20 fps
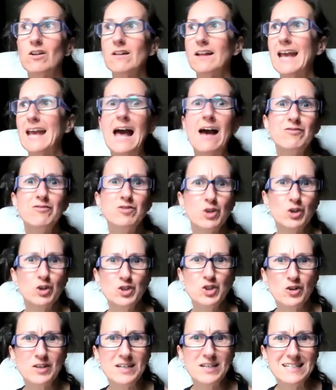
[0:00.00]
like, after a
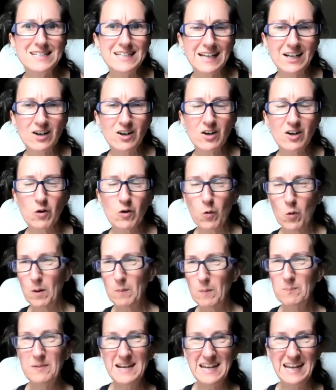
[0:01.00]
turkey dinner or
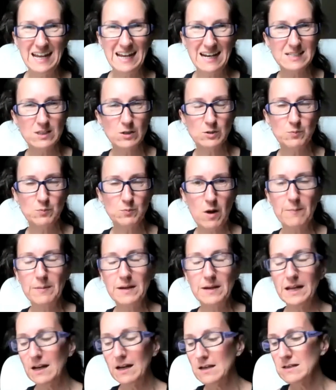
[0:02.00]
bananas, those brown
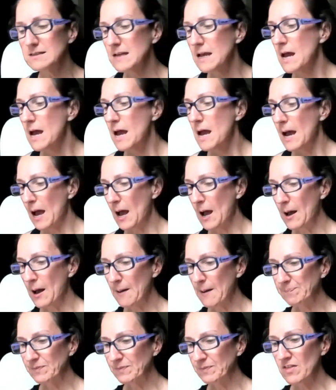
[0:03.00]
bananas,
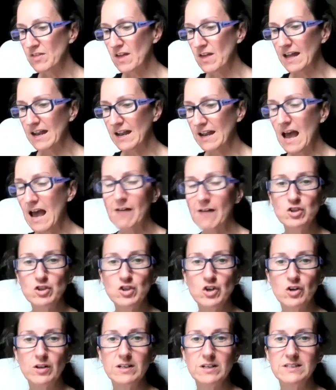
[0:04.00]
that after
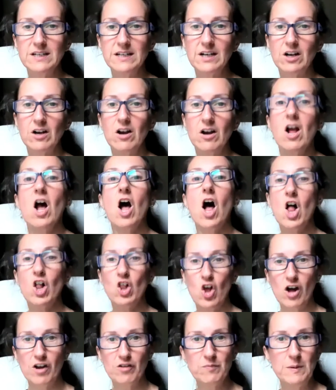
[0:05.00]
turkey dinner, a
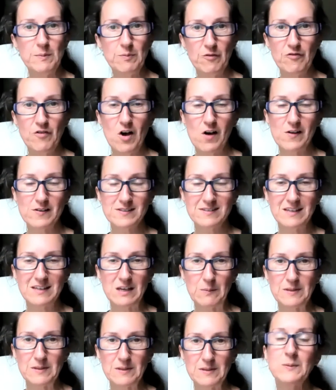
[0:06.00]
lot of people fall
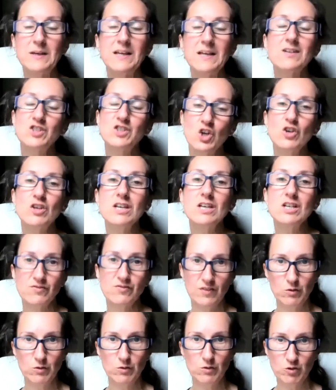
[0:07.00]
asleep. It's because turkey is
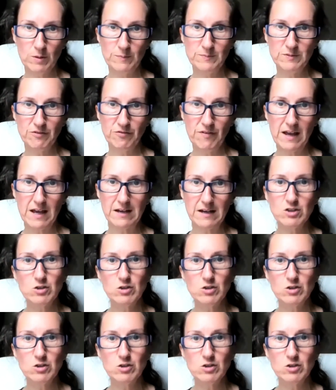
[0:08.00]
filled with tryptophan.